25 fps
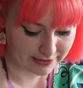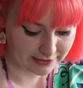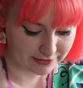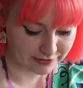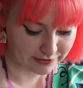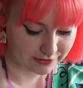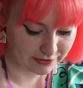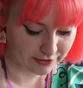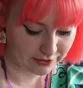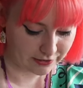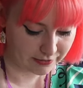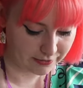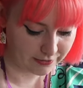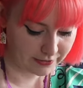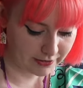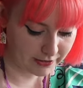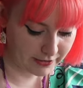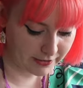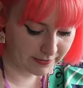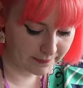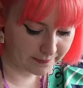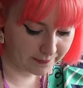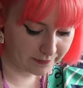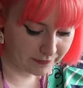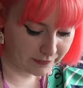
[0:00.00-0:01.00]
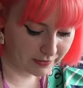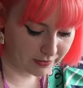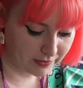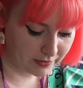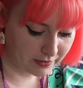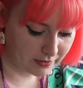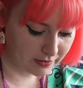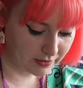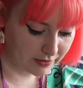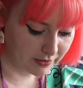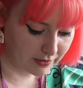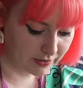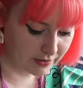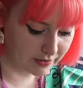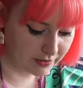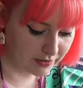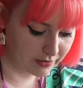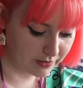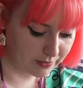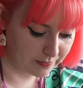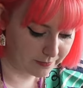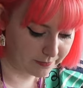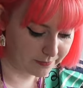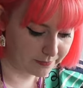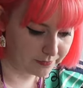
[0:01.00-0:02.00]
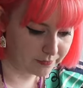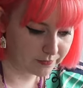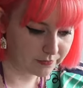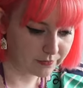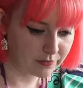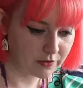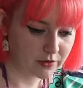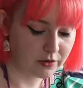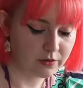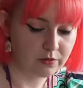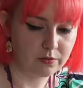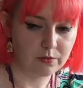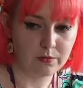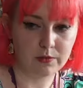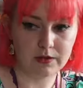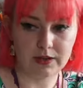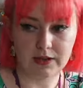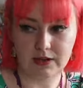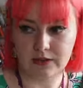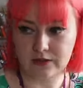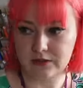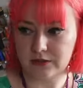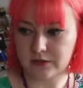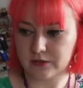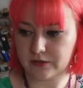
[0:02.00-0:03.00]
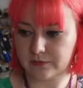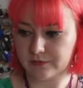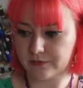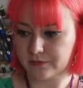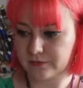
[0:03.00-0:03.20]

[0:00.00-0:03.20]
soon. What else?